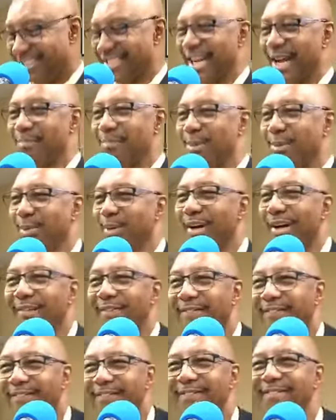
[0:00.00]
Chapter one.
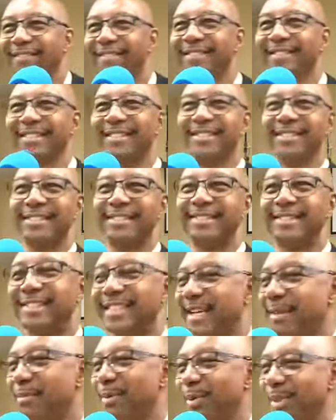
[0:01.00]

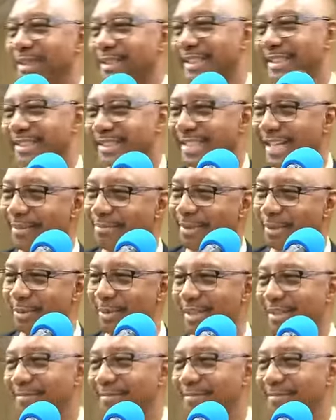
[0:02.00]
Tell me what's we in chapter about one.